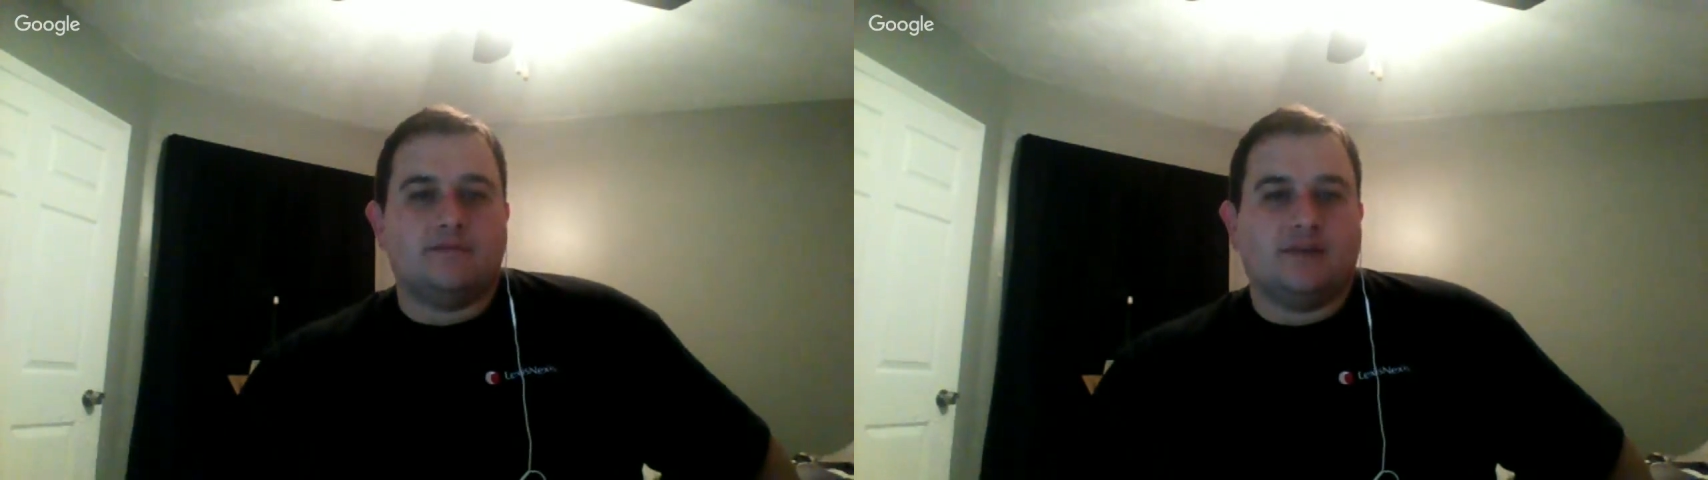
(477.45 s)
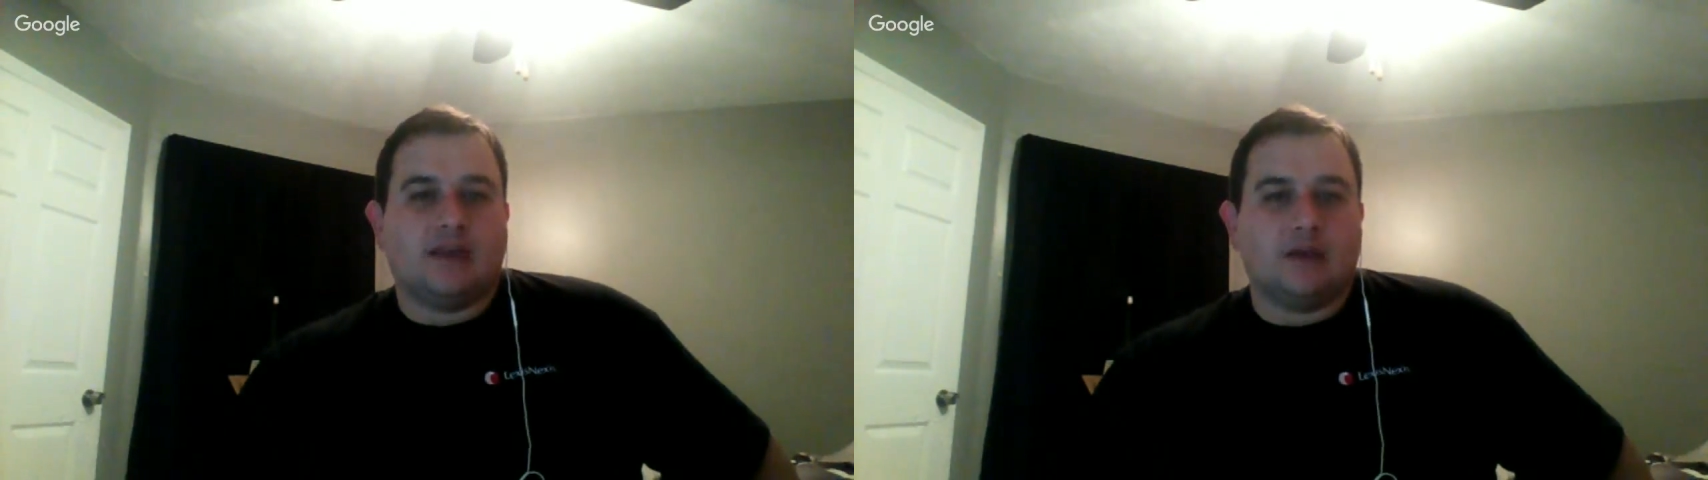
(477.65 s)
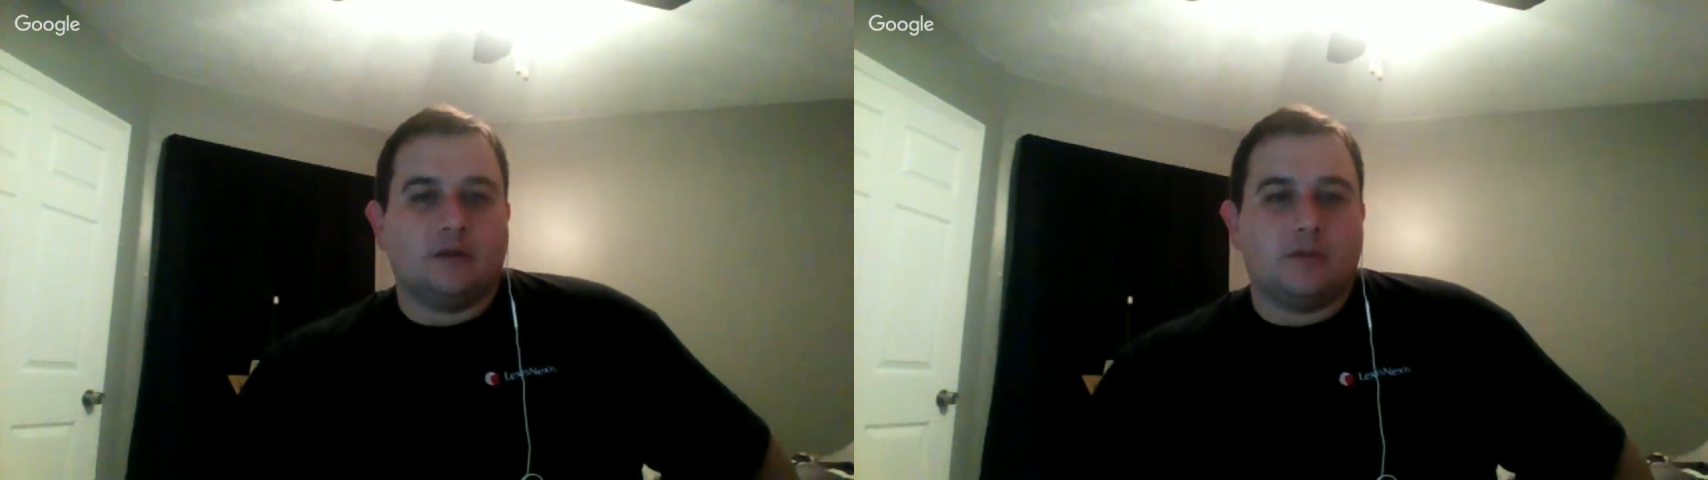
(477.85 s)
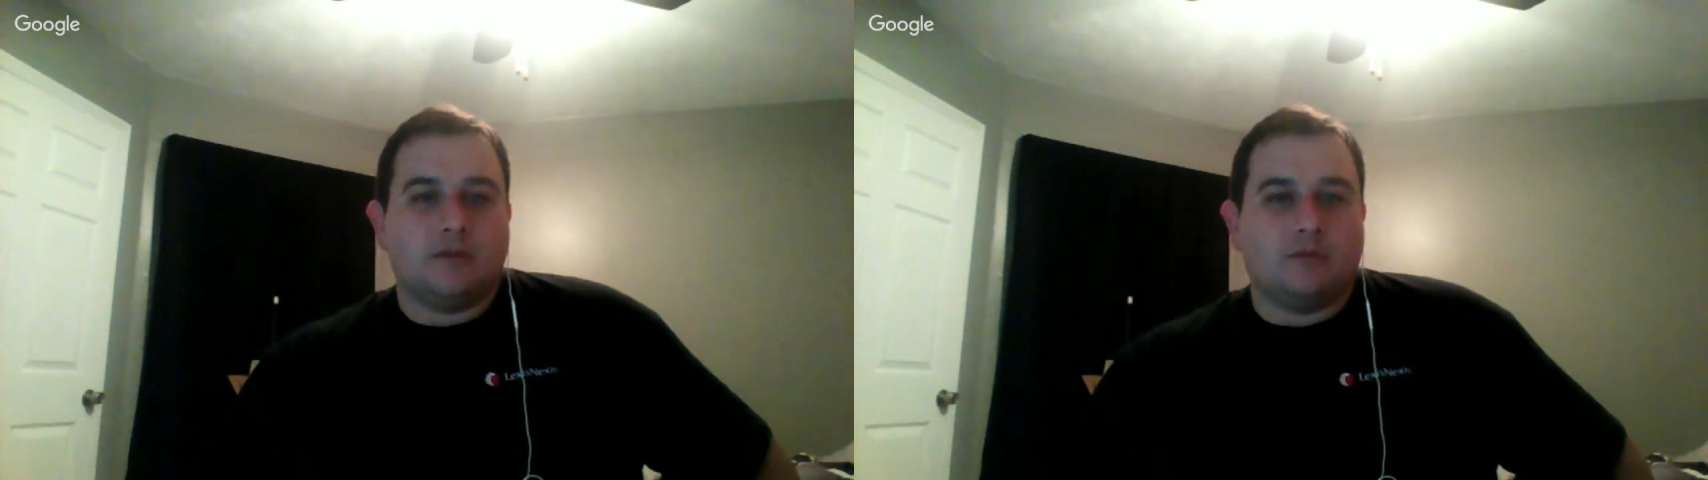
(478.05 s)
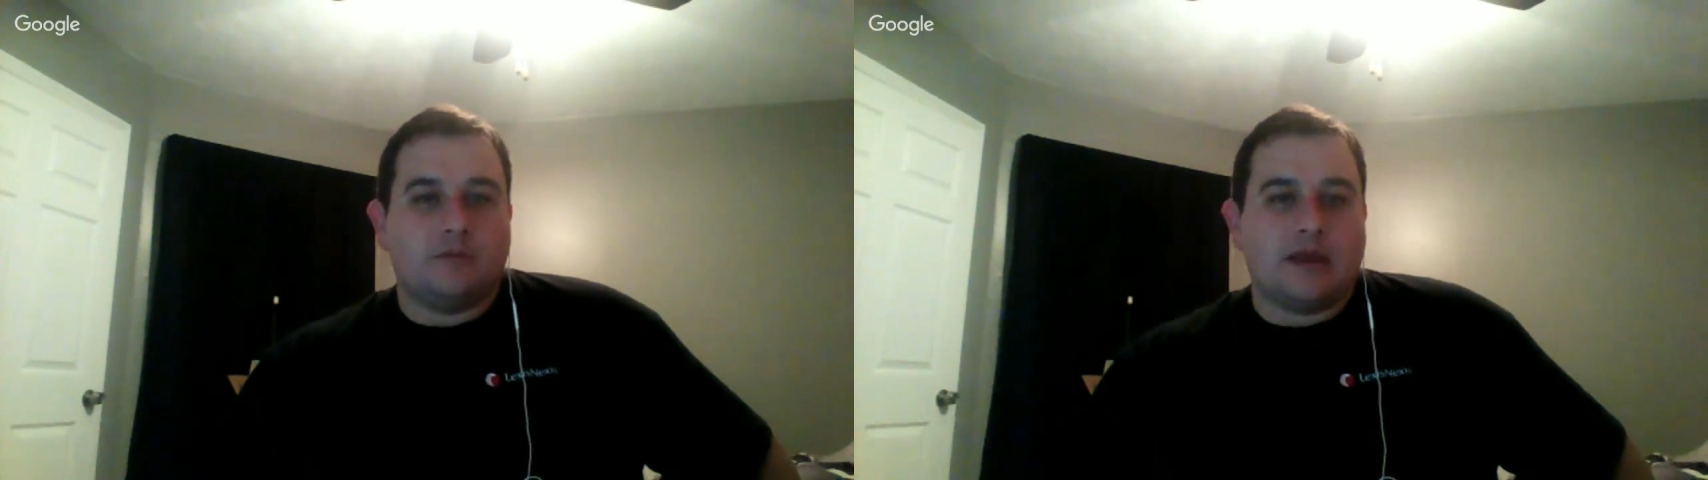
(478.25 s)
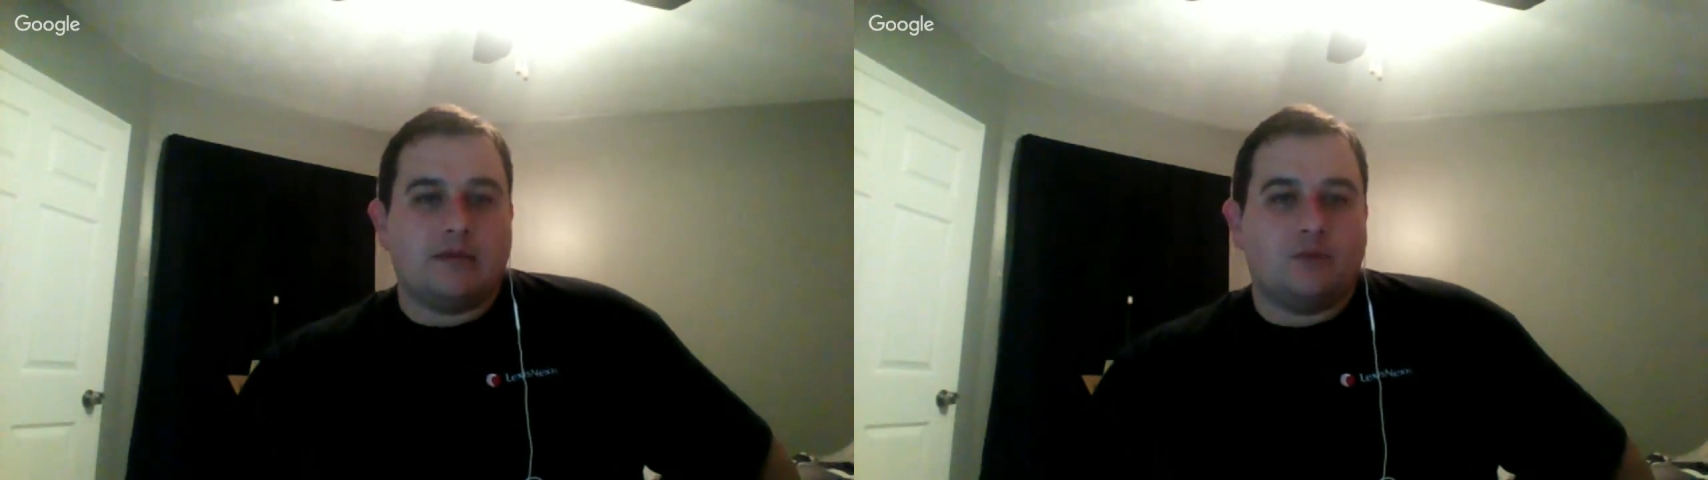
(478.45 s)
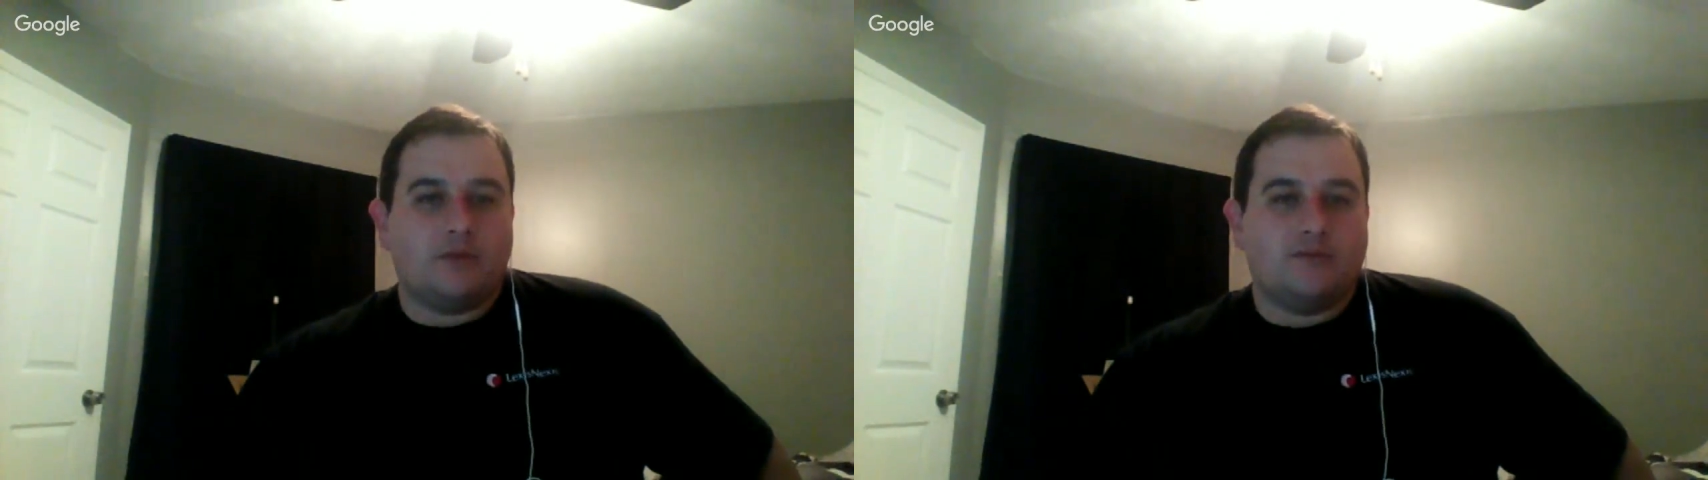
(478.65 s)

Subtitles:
skinnier people make more